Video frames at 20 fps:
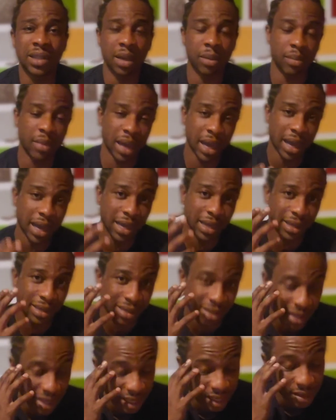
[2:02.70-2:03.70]

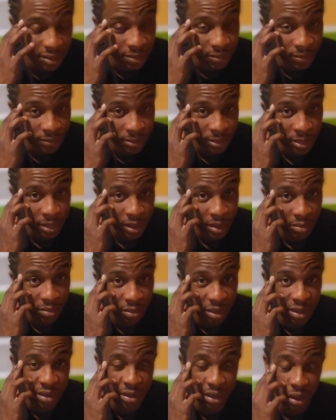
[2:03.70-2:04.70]
mindset,
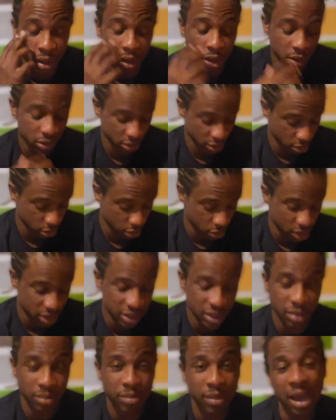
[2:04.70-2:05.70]
but it's also
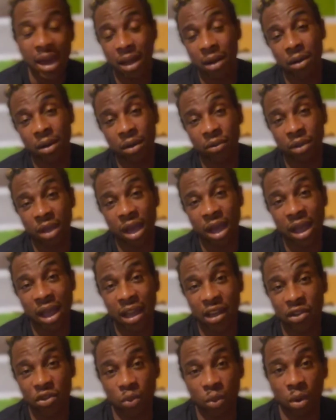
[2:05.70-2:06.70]
a matter of the
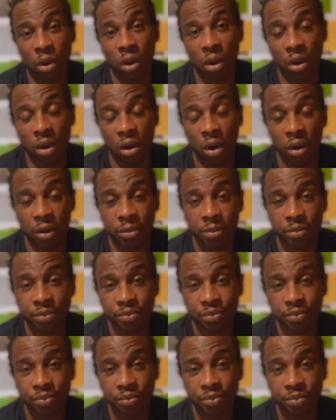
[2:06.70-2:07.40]
actual heart.